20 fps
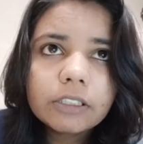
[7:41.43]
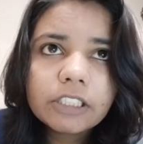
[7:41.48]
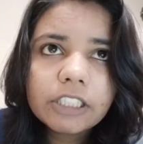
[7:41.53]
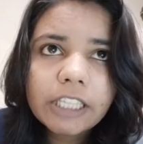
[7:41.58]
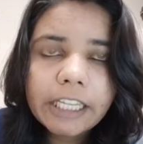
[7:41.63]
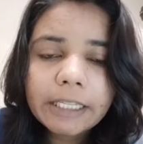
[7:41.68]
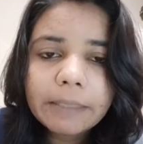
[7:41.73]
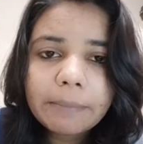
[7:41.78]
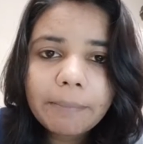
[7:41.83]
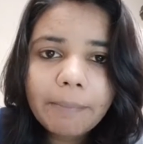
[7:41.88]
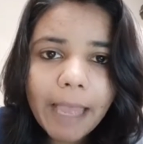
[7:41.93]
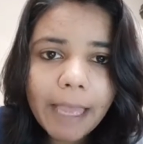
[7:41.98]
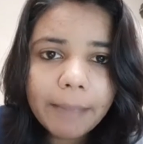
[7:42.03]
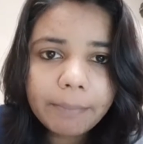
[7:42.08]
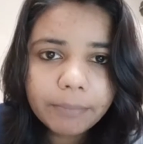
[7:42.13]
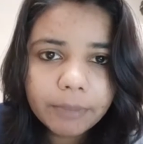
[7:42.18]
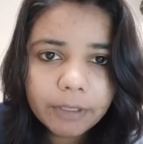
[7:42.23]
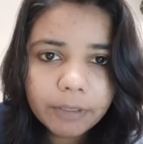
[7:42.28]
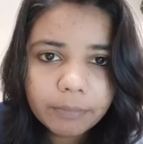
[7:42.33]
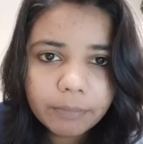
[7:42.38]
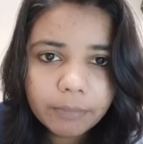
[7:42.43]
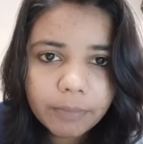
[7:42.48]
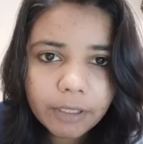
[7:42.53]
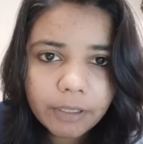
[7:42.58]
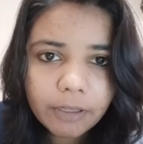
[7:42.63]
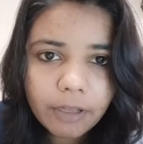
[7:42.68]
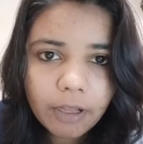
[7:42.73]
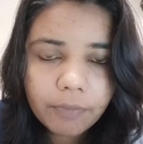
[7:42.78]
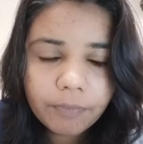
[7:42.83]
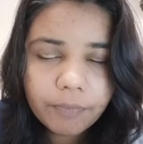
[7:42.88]
check map
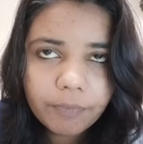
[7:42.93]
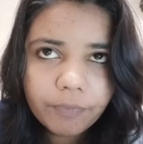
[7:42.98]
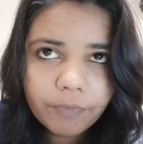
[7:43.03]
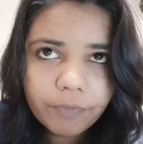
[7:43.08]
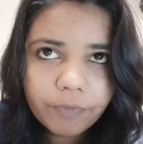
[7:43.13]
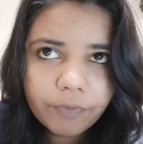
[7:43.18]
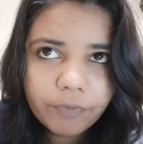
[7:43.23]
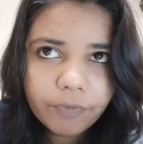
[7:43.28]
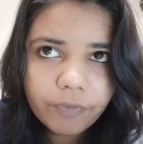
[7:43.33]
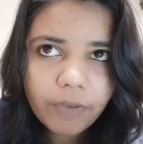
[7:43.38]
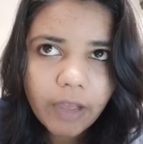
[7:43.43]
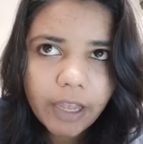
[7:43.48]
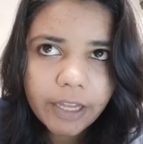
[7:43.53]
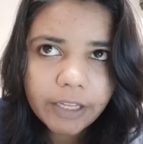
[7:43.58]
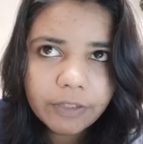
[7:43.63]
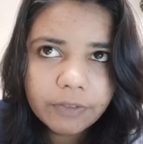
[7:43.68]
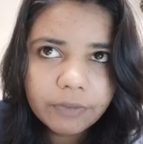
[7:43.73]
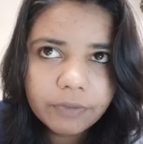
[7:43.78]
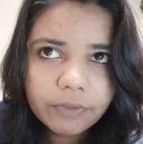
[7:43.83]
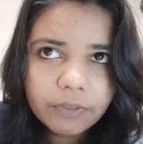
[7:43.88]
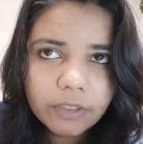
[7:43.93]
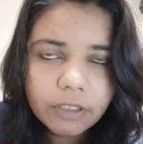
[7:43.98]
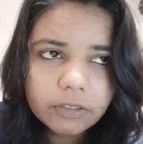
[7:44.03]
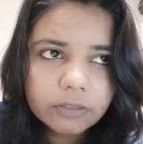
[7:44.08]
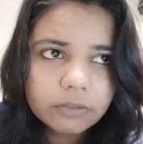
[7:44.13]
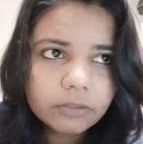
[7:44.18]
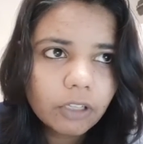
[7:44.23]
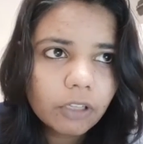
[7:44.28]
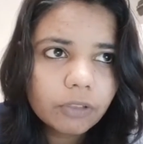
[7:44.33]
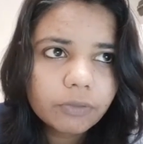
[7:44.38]
number 5,
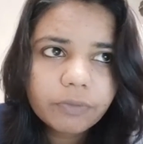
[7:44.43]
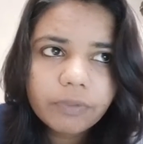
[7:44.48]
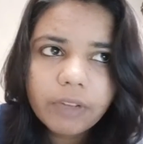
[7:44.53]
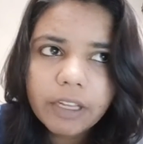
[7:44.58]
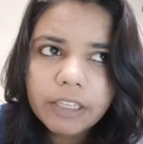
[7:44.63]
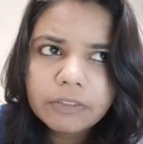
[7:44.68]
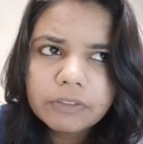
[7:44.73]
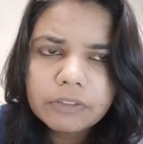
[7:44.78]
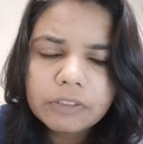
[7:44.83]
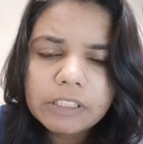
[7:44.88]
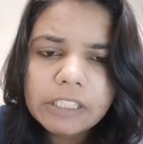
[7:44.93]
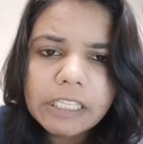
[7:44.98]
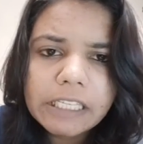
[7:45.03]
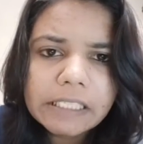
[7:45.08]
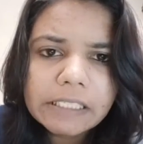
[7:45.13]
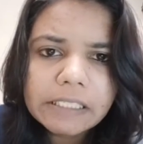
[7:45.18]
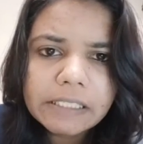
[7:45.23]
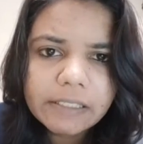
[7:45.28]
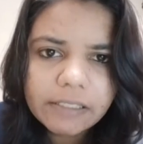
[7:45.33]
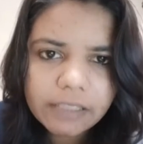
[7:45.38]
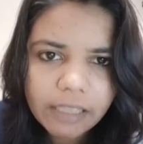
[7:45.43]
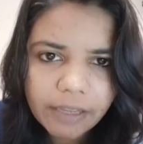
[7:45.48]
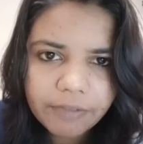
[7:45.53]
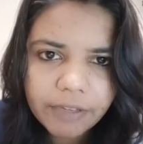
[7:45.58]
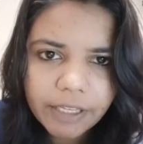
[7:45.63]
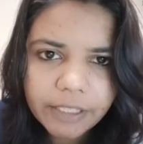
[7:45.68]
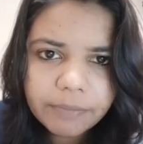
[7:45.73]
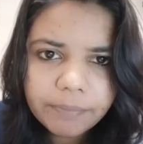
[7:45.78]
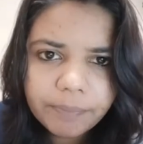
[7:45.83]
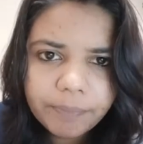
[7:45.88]
not 5, 6,
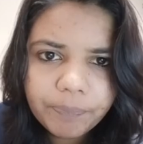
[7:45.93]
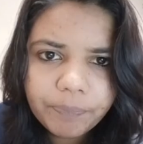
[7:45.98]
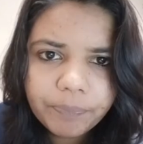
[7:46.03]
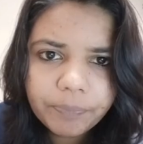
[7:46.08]
7.